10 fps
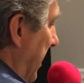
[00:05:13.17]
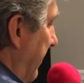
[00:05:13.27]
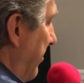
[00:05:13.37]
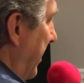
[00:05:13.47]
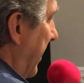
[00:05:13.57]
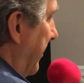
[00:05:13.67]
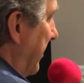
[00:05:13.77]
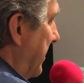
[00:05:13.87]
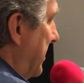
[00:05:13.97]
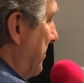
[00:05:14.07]
And everybody out there
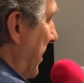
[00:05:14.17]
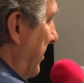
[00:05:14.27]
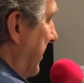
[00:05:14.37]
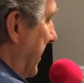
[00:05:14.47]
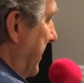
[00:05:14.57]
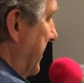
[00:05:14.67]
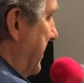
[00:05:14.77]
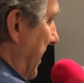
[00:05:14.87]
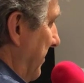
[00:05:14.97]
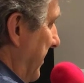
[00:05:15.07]
listening is probably thinking the
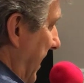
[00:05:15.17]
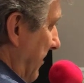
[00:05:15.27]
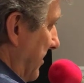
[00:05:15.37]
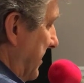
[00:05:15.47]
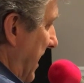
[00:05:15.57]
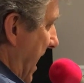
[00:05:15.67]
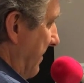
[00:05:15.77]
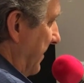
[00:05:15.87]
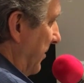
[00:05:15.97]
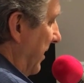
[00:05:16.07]
same thing. What's going to
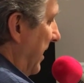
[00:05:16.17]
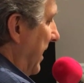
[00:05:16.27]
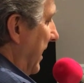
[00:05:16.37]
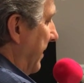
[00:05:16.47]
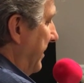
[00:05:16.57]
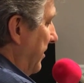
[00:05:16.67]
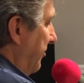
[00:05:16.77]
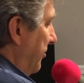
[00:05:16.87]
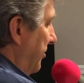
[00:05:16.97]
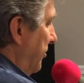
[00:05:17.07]
happen? Well, let me go
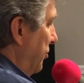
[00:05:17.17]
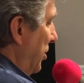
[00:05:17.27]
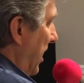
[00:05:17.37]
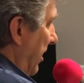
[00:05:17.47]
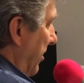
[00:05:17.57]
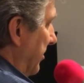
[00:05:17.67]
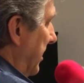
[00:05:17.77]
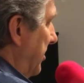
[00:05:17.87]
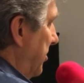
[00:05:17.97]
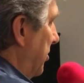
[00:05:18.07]
through two scenarios.
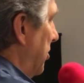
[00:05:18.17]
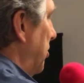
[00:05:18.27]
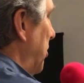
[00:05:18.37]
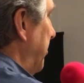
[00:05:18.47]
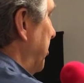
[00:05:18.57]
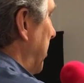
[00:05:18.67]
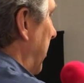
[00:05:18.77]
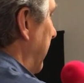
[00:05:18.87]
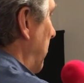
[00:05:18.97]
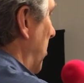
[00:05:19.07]
Let's just assume
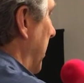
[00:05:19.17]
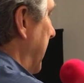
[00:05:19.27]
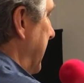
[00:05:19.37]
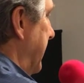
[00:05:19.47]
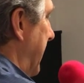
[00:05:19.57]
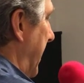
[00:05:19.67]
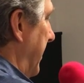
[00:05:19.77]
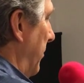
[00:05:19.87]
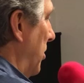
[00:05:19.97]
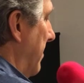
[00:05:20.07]
scenario one is that,
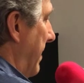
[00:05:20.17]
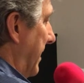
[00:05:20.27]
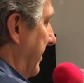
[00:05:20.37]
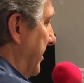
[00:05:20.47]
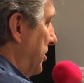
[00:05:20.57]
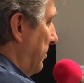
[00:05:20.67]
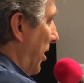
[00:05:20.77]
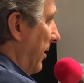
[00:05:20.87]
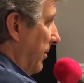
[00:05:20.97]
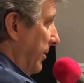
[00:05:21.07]
and we'll come back to this
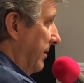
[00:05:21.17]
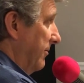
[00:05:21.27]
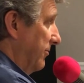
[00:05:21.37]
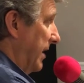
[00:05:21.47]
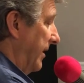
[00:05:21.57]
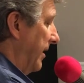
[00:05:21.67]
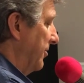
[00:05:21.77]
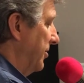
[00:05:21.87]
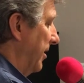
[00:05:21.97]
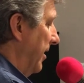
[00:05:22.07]
spot when we take the other
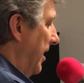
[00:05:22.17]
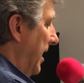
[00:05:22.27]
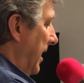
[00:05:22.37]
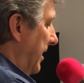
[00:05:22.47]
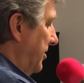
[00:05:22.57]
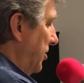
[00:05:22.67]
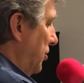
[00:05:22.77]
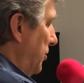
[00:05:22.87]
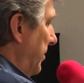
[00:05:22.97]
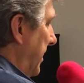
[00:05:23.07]
scenario. Let's
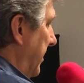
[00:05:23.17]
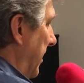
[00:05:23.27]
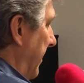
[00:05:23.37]
assume that